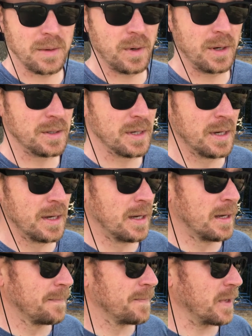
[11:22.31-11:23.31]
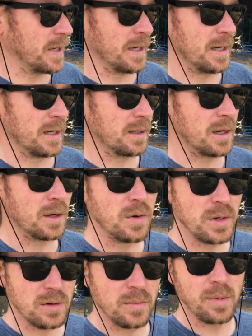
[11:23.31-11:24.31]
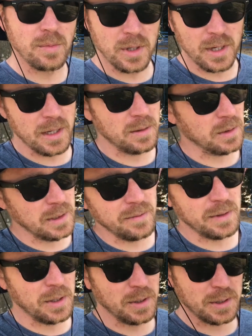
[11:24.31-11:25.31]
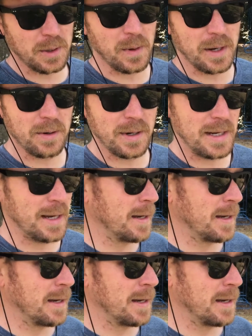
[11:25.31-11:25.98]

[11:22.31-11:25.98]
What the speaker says: Whereas Kikuyu and Bermuda, well, even those are quite hardy.